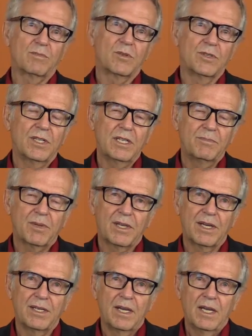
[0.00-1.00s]
more
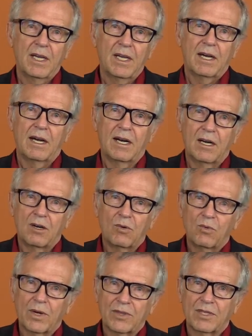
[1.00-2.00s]
deeply
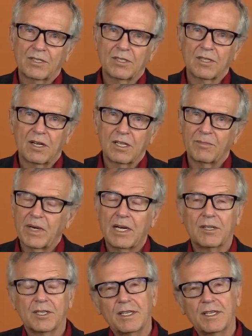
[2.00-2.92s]
what this is all about.